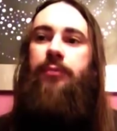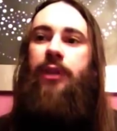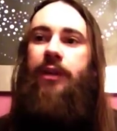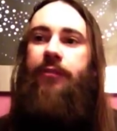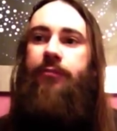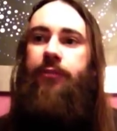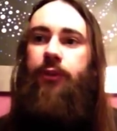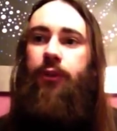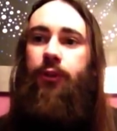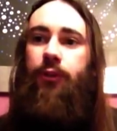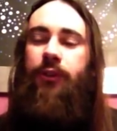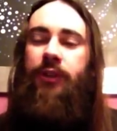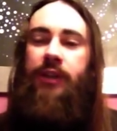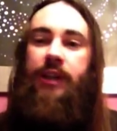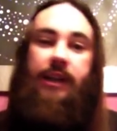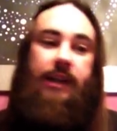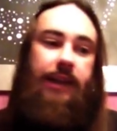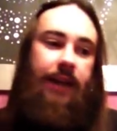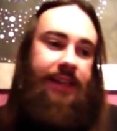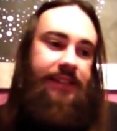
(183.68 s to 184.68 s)
level,
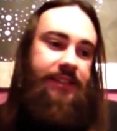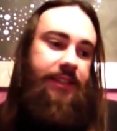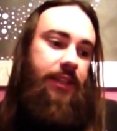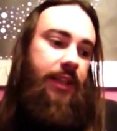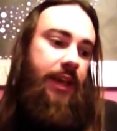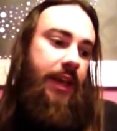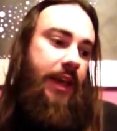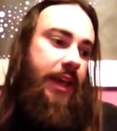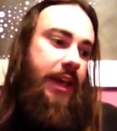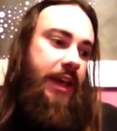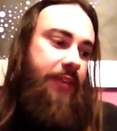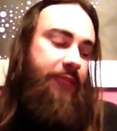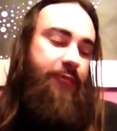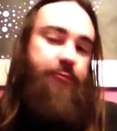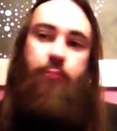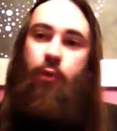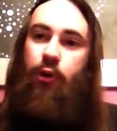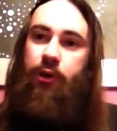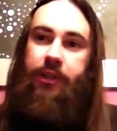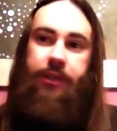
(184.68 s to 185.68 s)
I still have
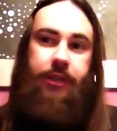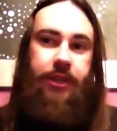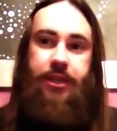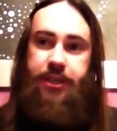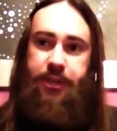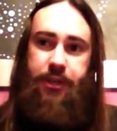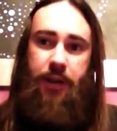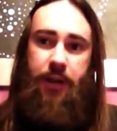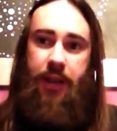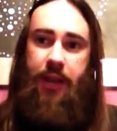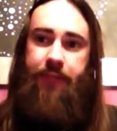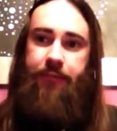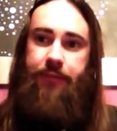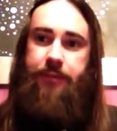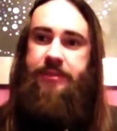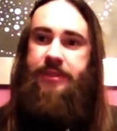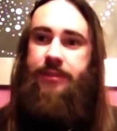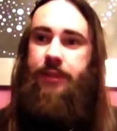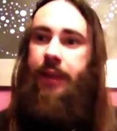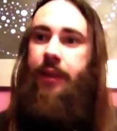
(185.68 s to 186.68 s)
more than a year. I have
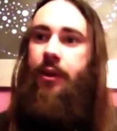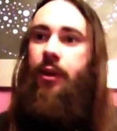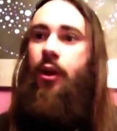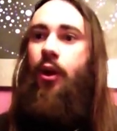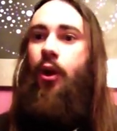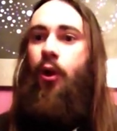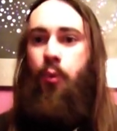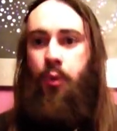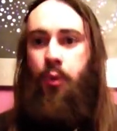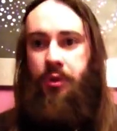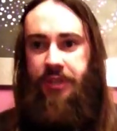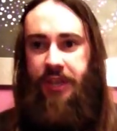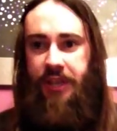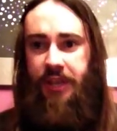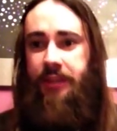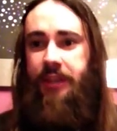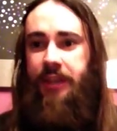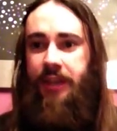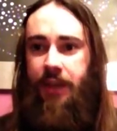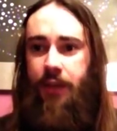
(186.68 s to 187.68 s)
something like 1
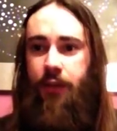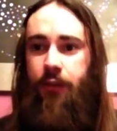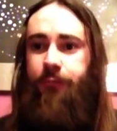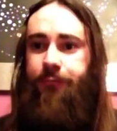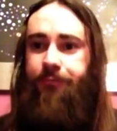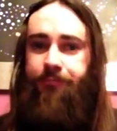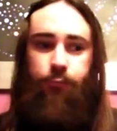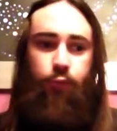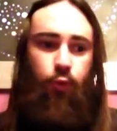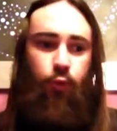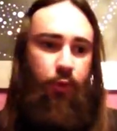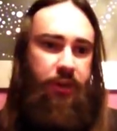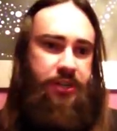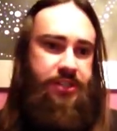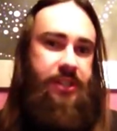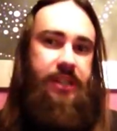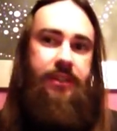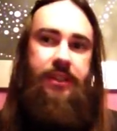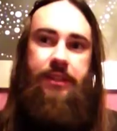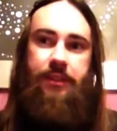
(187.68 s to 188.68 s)
year and a half to
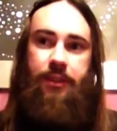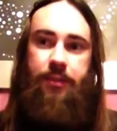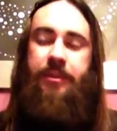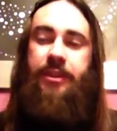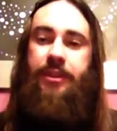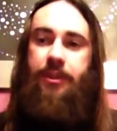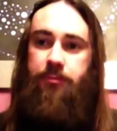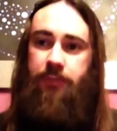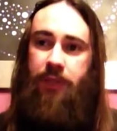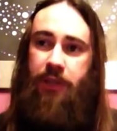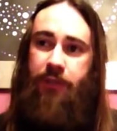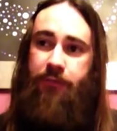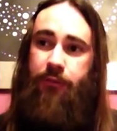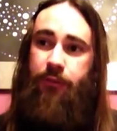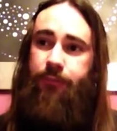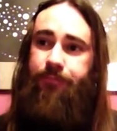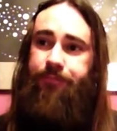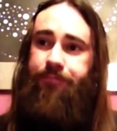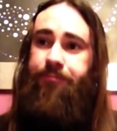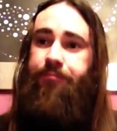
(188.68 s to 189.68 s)
reach that intermediate
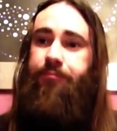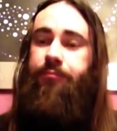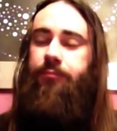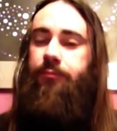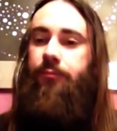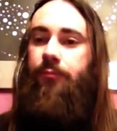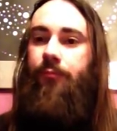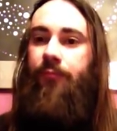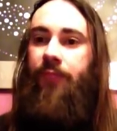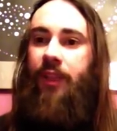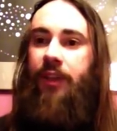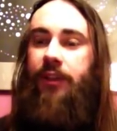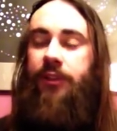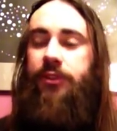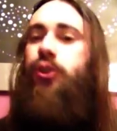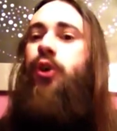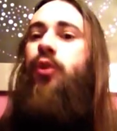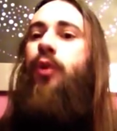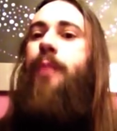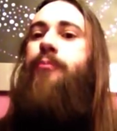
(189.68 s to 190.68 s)
level.
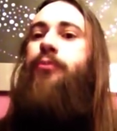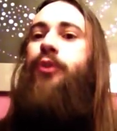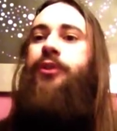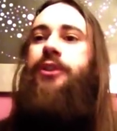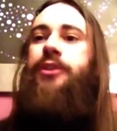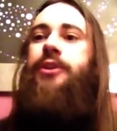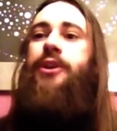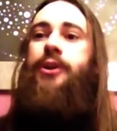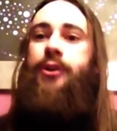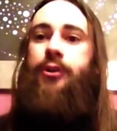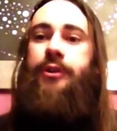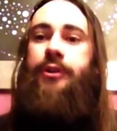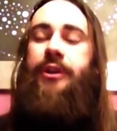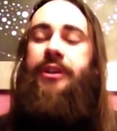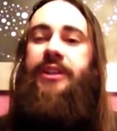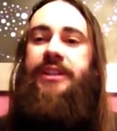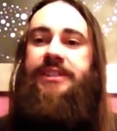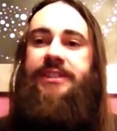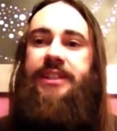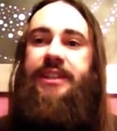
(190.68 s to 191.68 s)
So I'm not in a hurry.
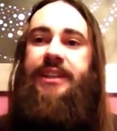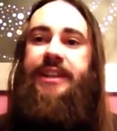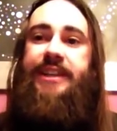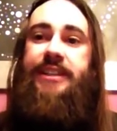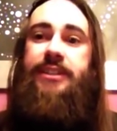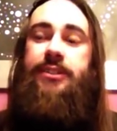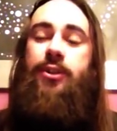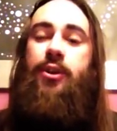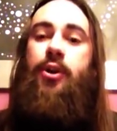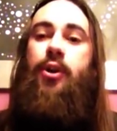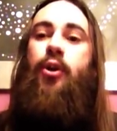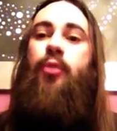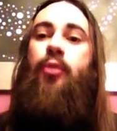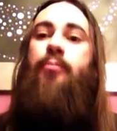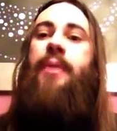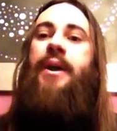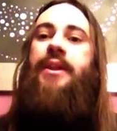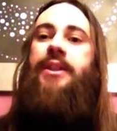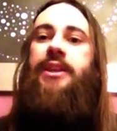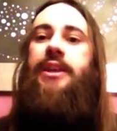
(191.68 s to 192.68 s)
The thing is,
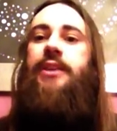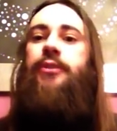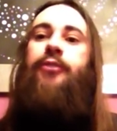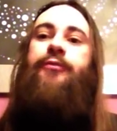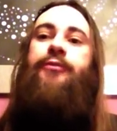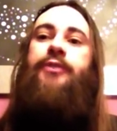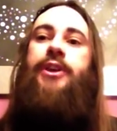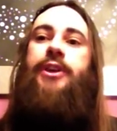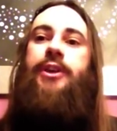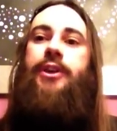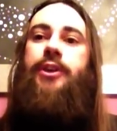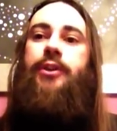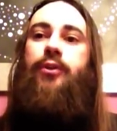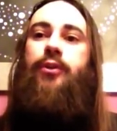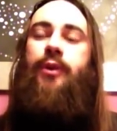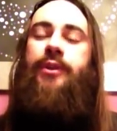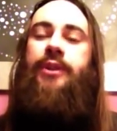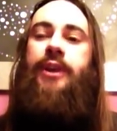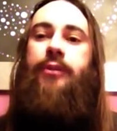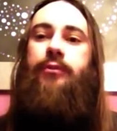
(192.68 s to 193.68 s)
by the end of the year, when